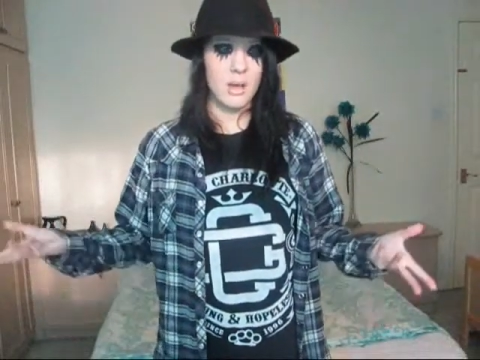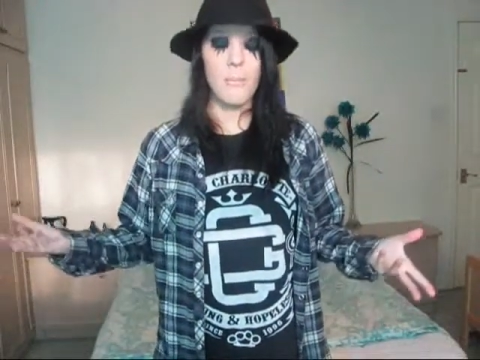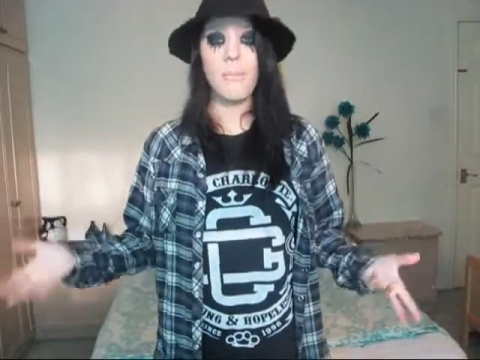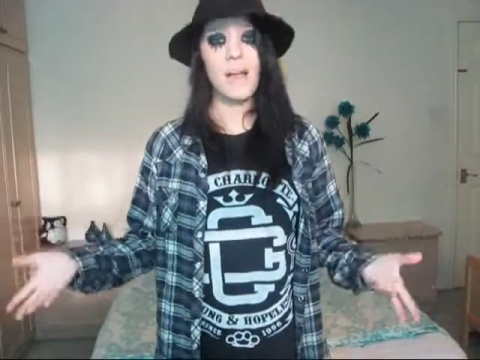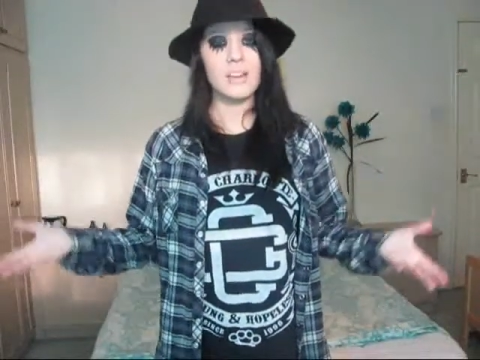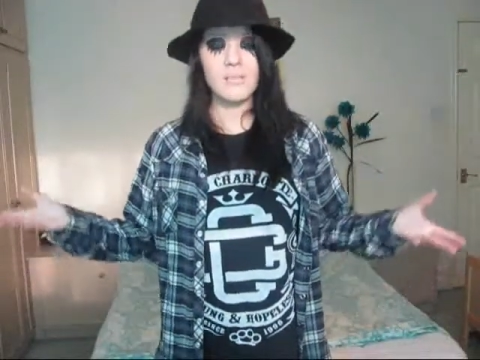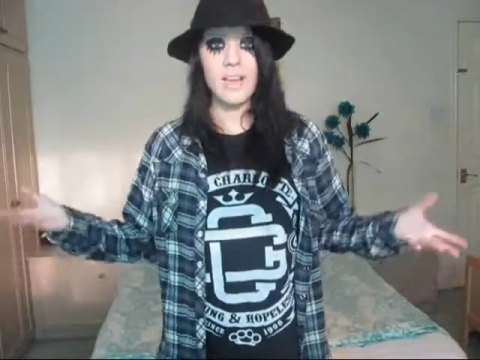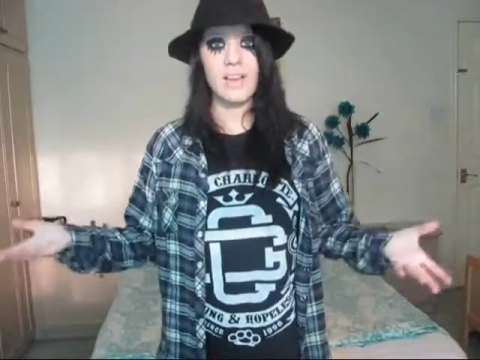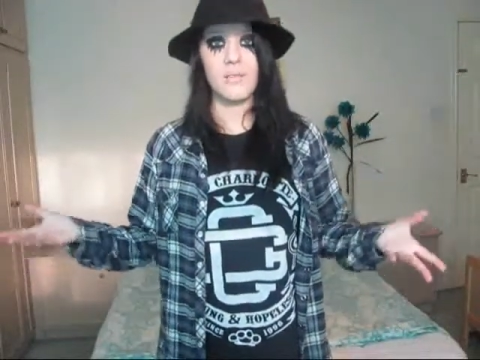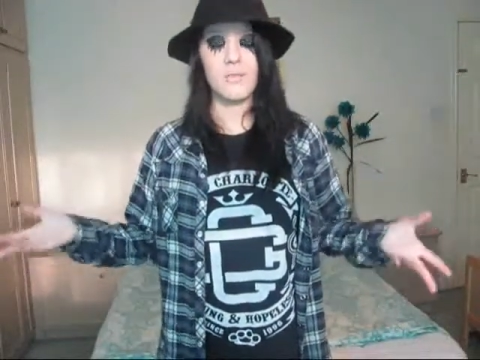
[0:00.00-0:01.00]
and banged my
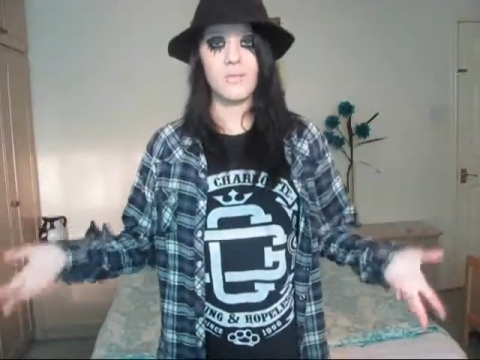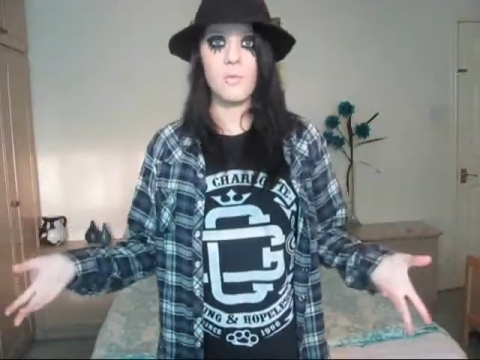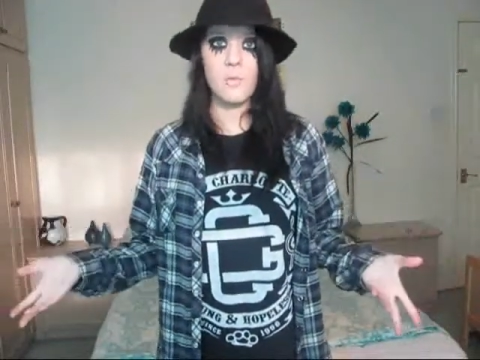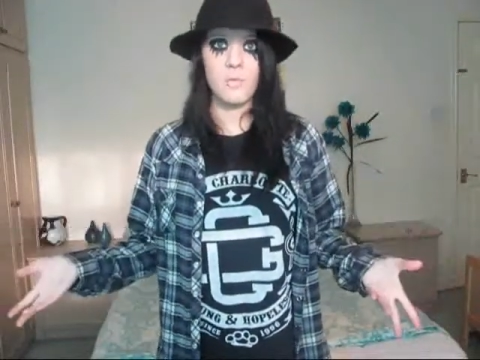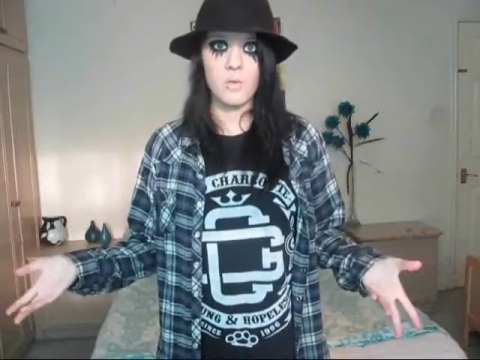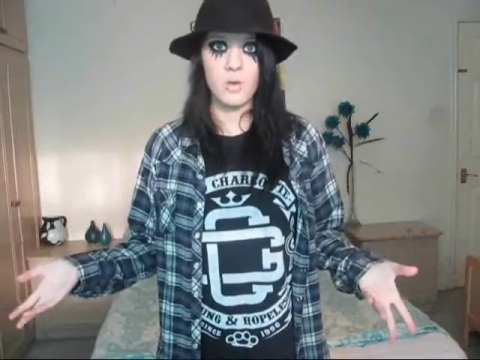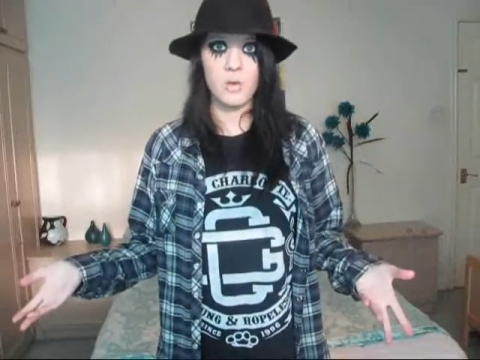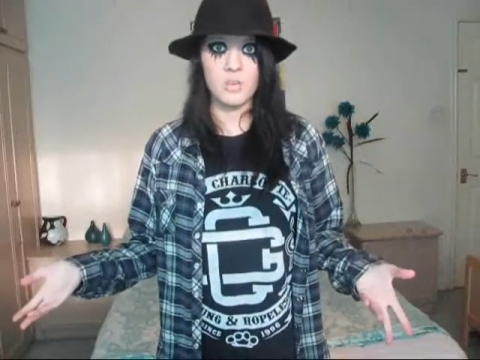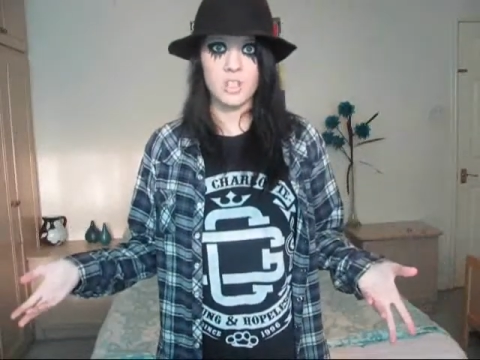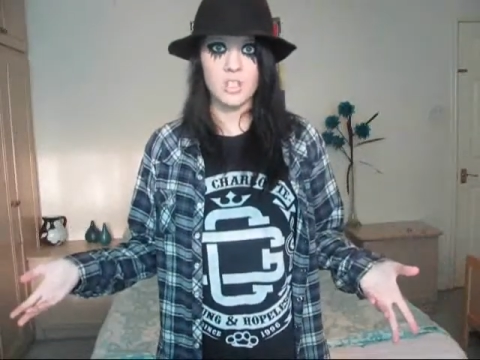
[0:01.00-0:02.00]
head full
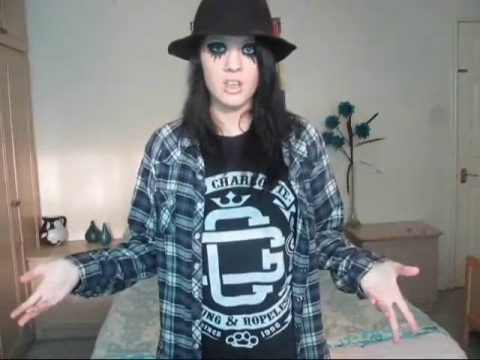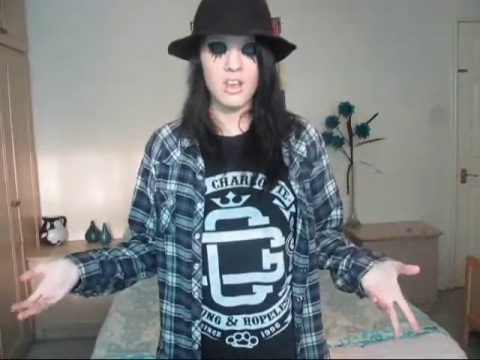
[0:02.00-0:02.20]
force